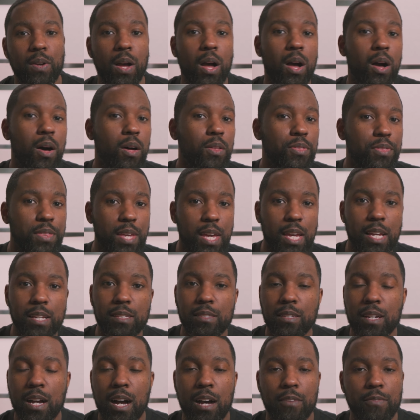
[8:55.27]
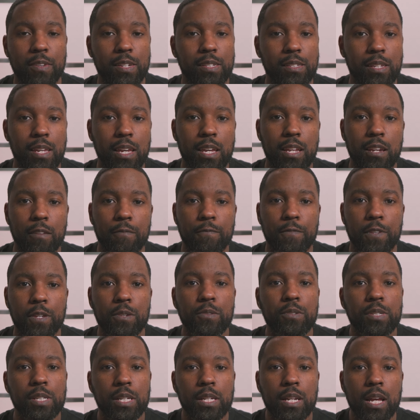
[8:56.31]
all things coffee, tea, and
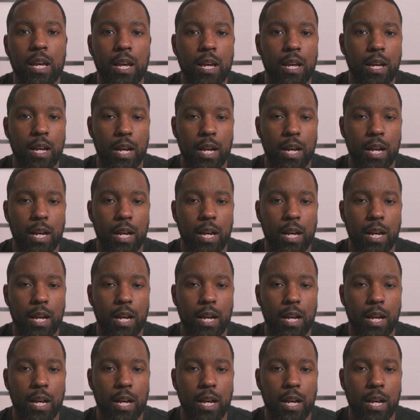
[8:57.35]
infusion.